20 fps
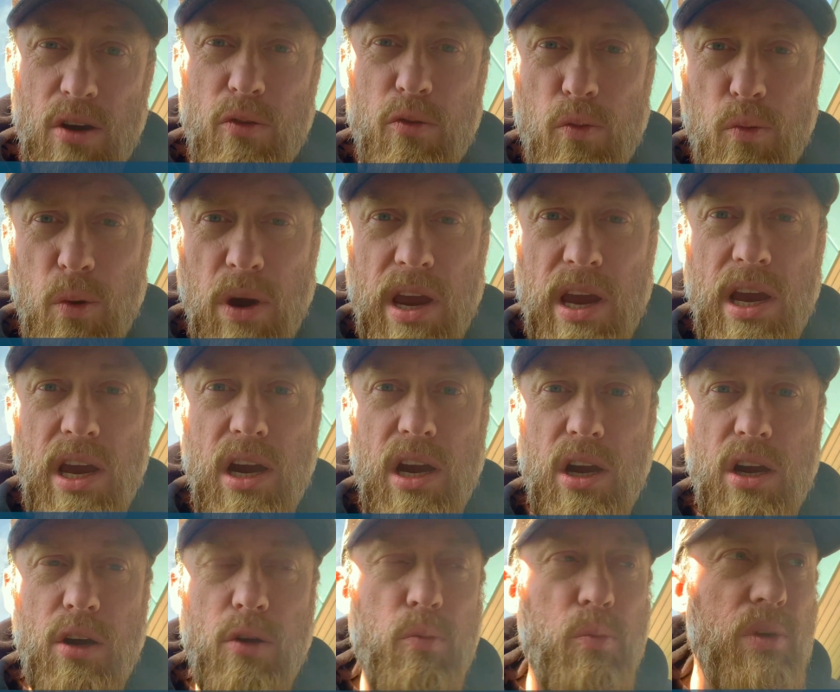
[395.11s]

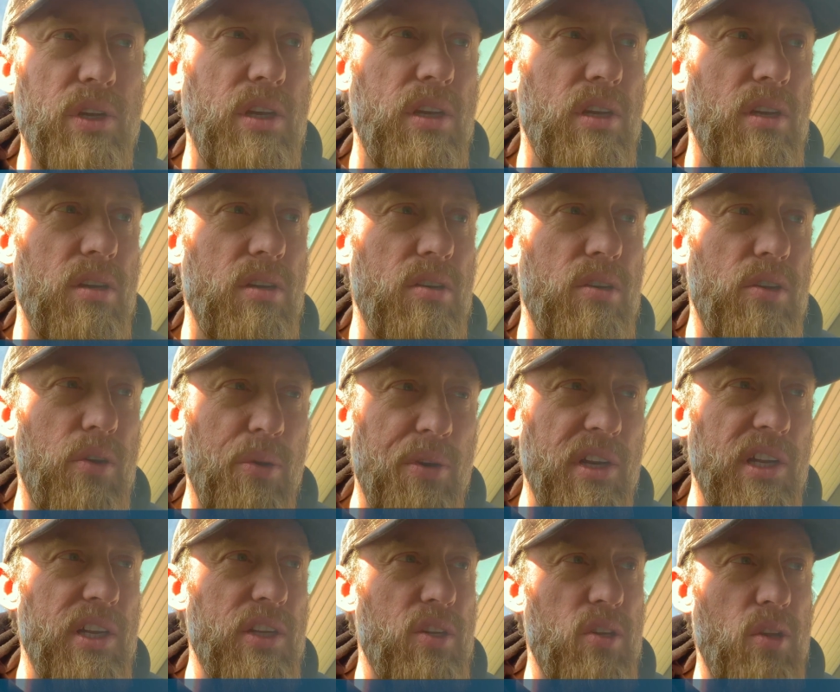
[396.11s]
where we currently